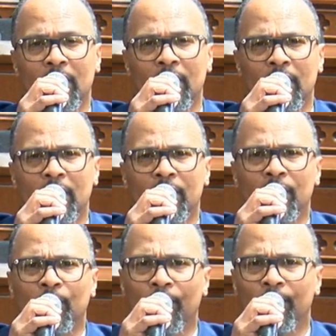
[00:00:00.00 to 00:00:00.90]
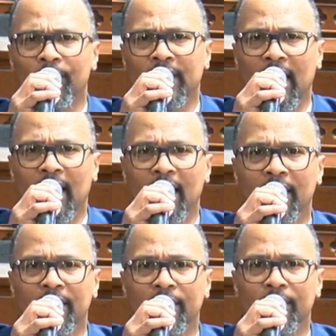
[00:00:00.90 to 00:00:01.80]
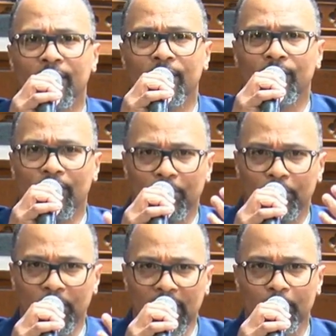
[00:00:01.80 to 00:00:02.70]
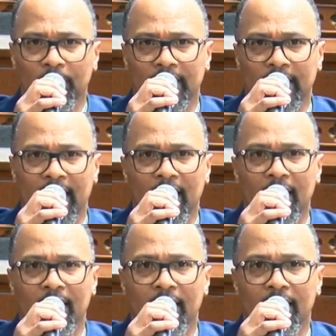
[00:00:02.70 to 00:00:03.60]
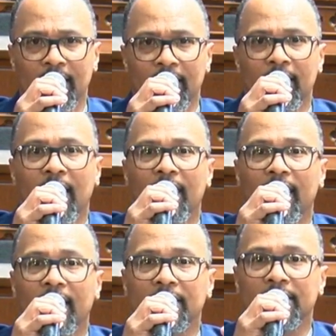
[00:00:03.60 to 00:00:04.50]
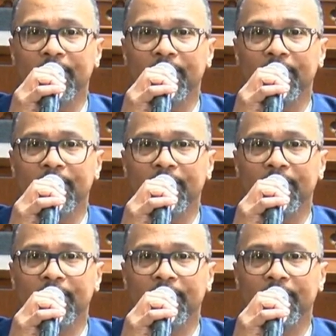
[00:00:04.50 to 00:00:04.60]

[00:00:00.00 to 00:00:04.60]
The Word of God for the people of God. Thanks be